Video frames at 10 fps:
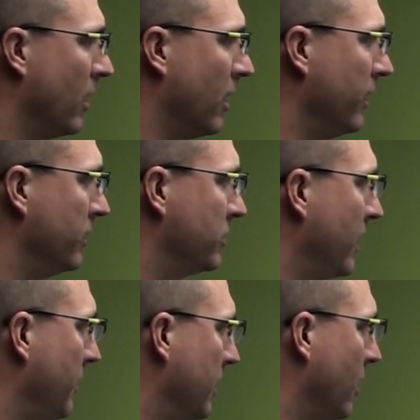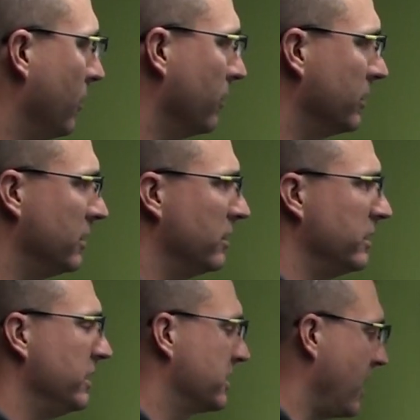Alright, so now we go.
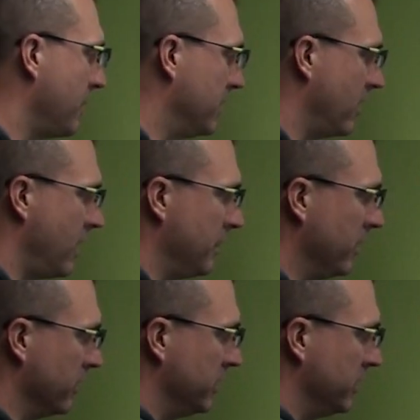Least common denominator.